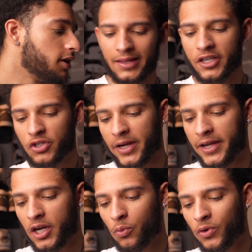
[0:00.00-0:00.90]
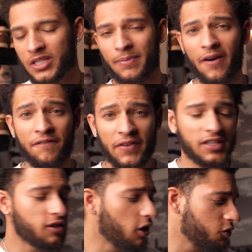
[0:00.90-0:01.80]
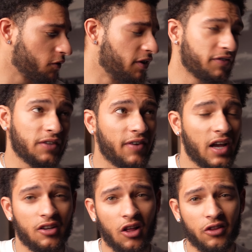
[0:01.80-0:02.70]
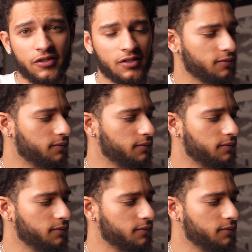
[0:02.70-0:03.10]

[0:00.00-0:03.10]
This right here was about $50 or $55.